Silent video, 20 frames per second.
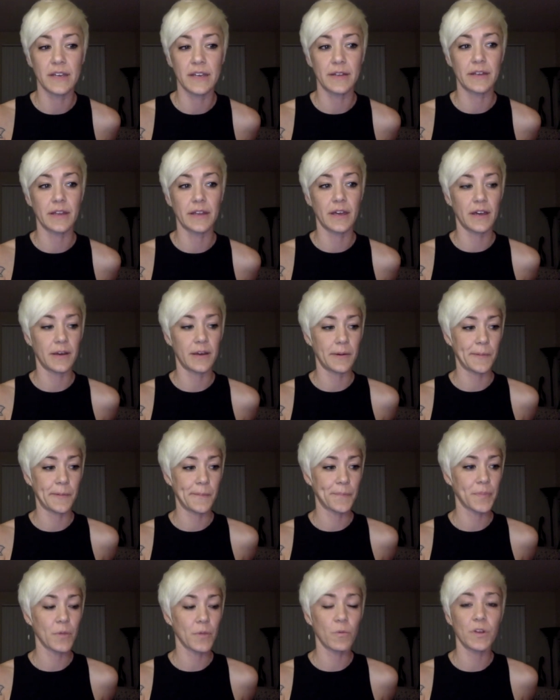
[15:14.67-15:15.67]
And
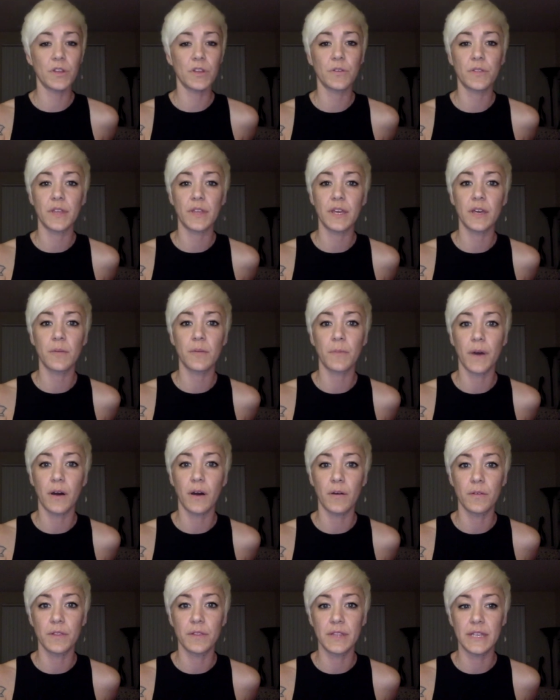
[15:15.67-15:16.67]
um, what do you think
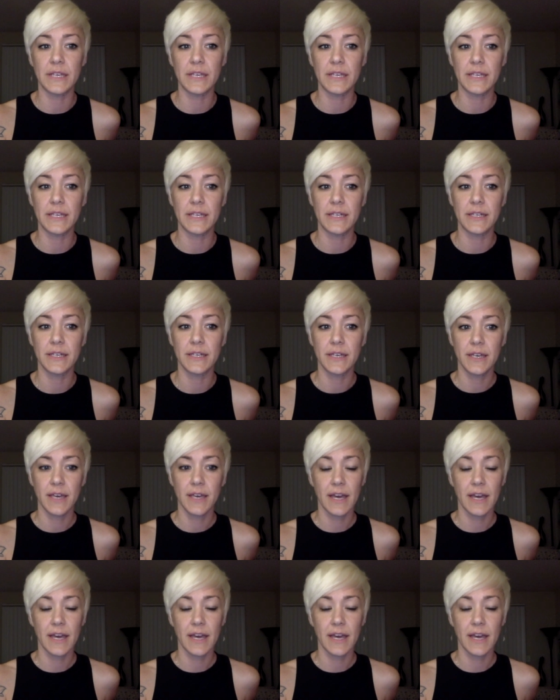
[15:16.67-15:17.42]
about the